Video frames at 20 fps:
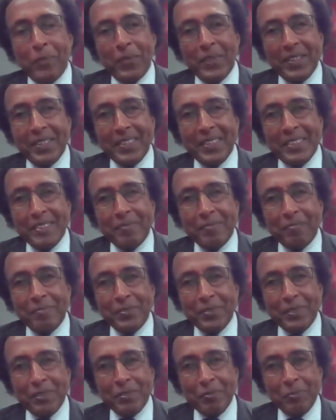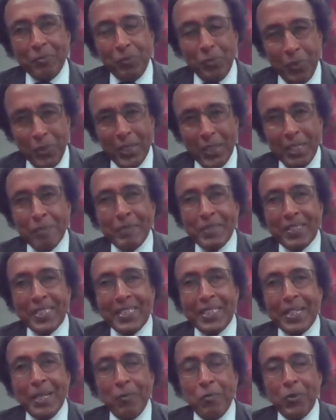with the limited
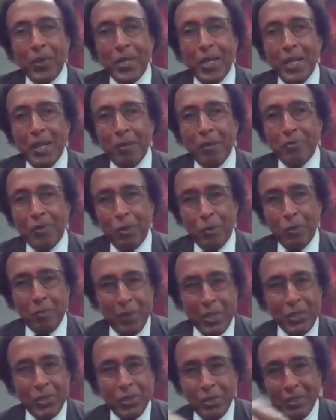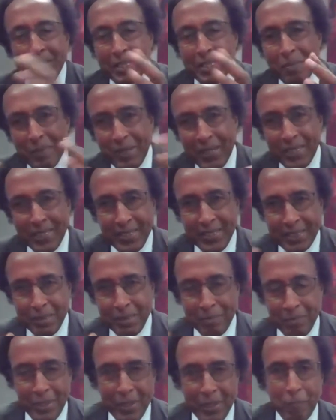time we have, I will mention some ideas
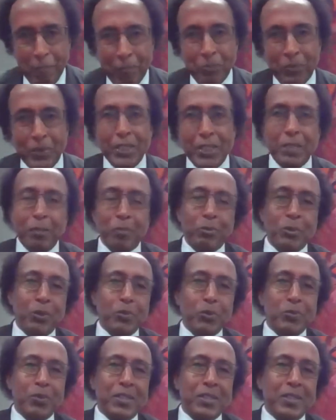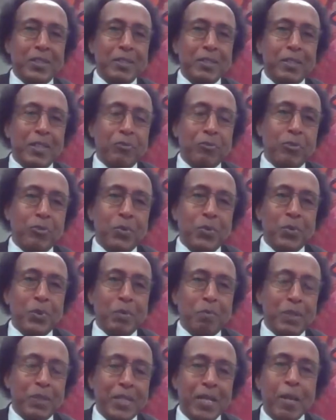about cryptos and so
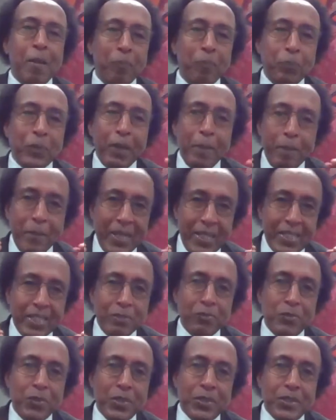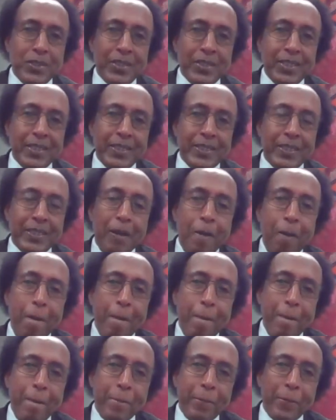on. But my emphasis is
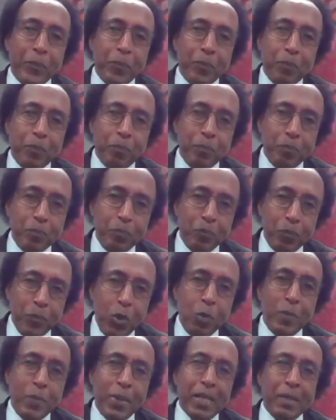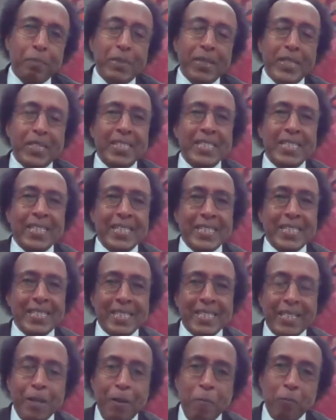mobile money
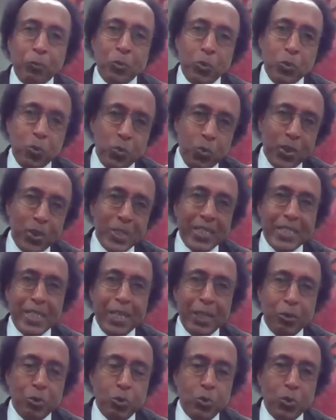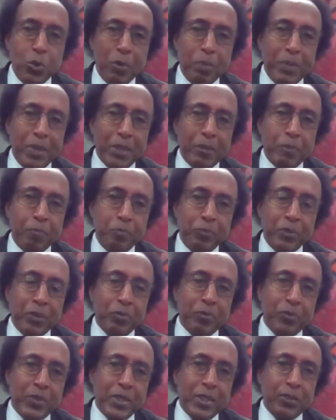and what it can do about
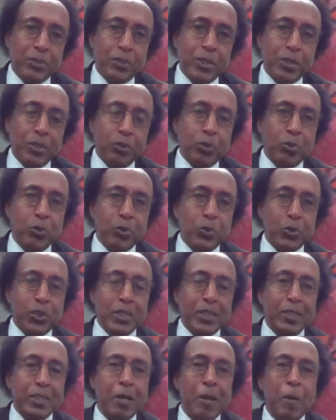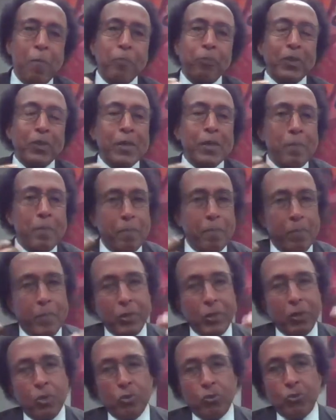financial inclusion,
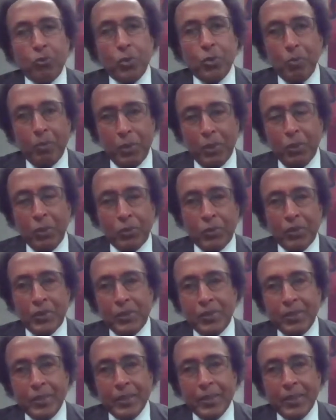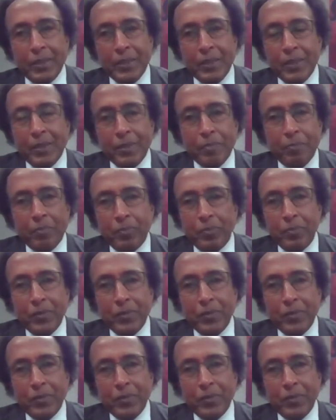but also because it's a